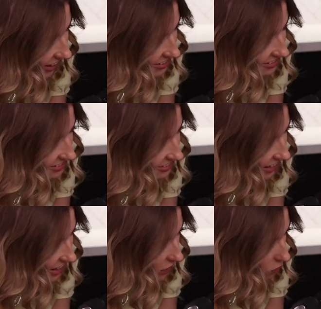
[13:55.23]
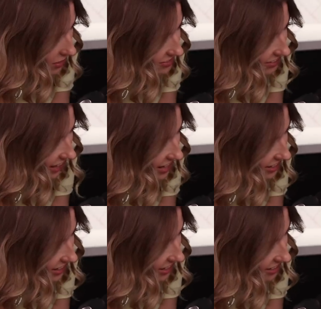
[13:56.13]
and say one's
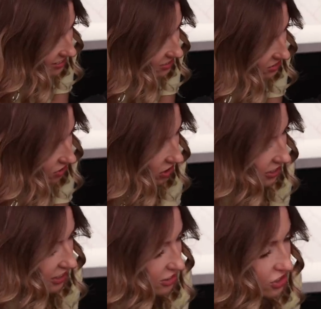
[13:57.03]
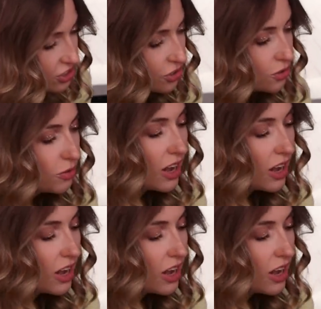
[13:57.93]
cake is starting to